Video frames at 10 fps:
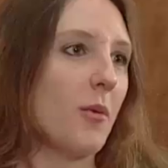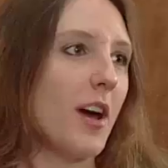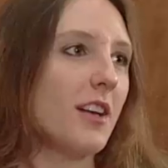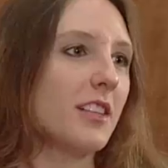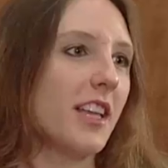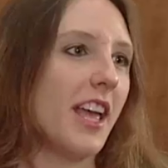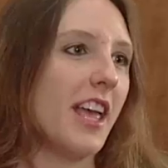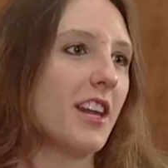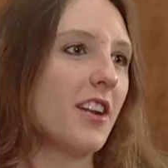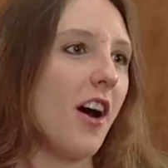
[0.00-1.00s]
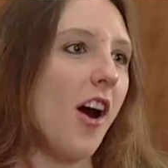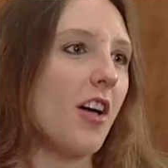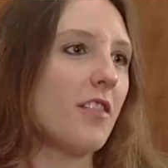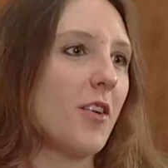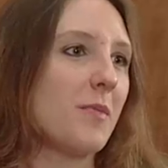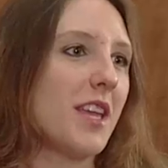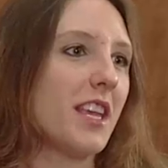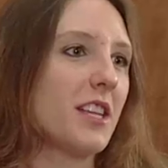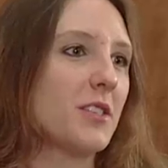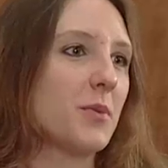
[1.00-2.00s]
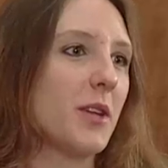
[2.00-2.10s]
Well, in all of our meetings,